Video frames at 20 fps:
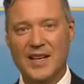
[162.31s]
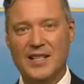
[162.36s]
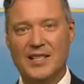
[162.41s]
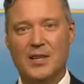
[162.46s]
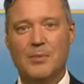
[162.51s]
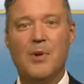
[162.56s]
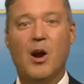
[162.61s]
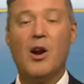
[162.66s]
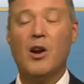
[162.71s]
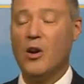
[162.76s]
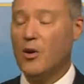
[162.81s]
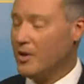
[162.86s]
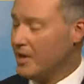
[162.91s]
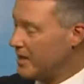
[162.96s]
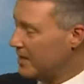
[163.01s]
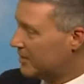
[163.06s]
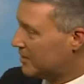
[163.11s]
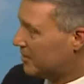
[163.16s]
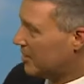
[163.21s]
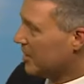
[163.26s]
Tomorrow,
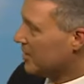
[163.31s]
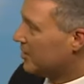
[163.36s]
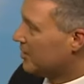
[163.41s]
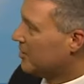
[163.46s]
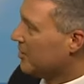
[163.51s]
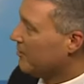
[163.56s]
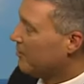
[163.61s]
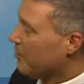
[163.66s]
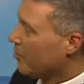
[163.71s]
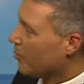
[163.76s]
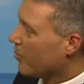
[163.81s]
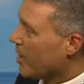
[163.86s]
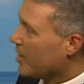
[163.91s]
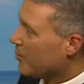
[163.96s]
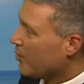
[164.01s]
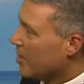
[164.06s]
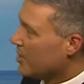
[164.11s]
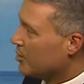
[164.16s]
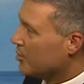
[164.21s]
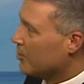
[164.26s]
it's this, if you're
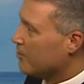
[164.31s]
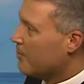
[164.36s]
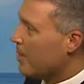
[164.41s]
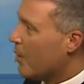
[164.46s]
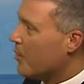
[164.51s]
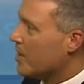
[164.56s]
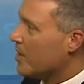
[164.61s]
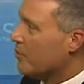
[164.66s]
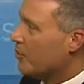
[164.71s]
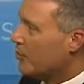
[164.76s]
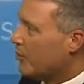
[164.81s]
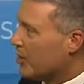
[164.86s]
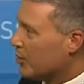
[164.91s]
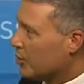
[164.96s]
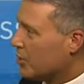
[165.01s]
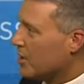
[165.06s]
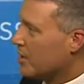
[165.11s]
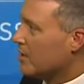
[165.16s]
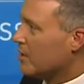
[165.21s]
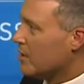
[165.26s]
recreational boating,
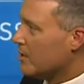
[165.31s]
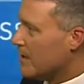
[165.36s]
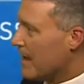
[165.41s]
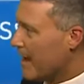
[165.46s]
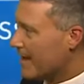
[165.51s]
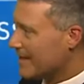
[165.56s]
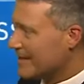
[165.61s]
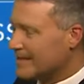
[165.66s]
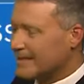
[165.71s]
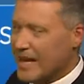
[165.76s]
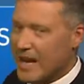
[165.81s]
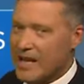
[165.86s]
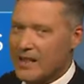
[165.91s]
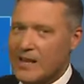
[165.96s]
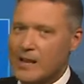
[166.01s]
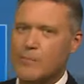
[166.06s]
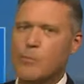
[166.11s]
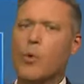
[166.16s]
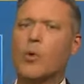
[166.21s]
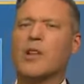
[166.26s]
fishing, going to be out
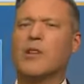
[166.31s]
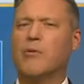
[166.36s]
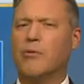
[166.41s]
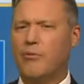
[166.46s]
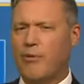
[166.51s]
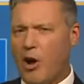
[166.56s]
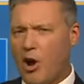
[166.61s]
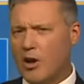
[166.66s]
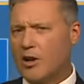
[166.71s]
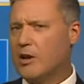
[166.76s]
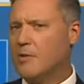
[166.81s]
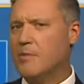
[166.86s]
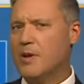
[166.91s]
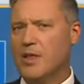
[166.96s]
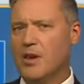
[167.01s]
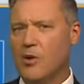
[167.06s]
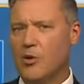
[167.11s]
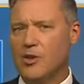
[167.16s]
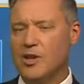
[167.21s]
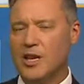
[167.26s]
sailing, morning fog could be
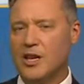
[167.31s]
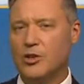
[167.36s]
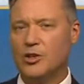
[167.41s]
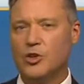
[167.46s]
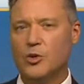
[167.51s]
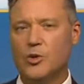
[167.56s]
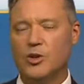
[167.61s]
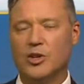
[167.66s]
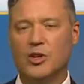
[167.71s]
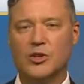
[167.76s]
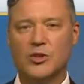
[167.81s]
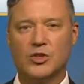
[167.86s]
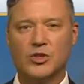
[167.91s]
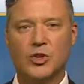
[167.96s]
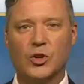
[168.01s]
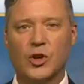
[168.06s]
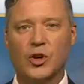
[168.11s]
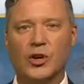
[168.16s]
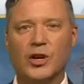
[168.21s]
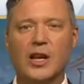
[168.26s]
the only issue and
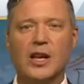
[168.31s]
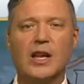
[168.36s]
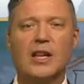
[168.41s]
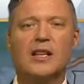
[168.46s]
concern.